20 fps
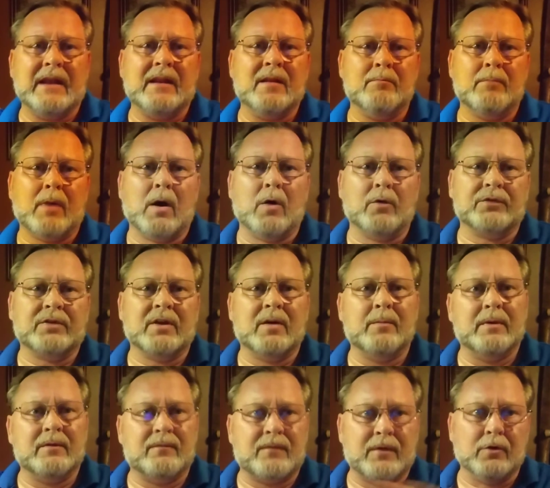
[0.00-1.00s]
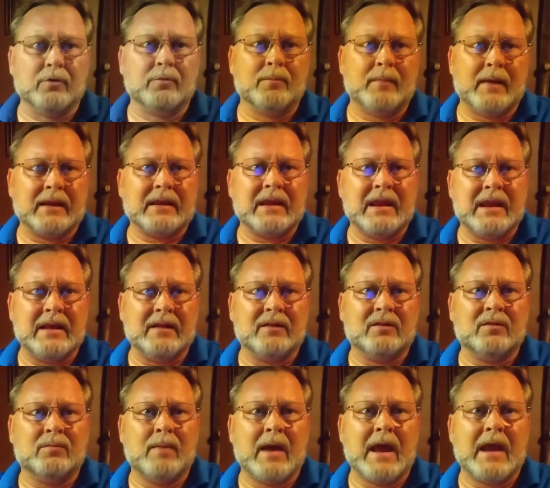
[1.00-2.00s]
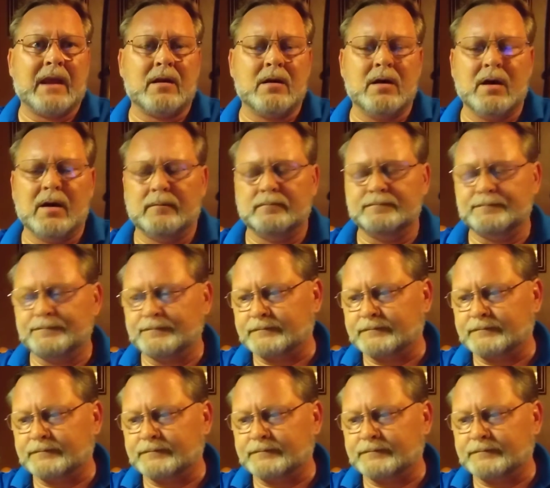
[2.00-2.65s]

and bought some and filled my cans back up.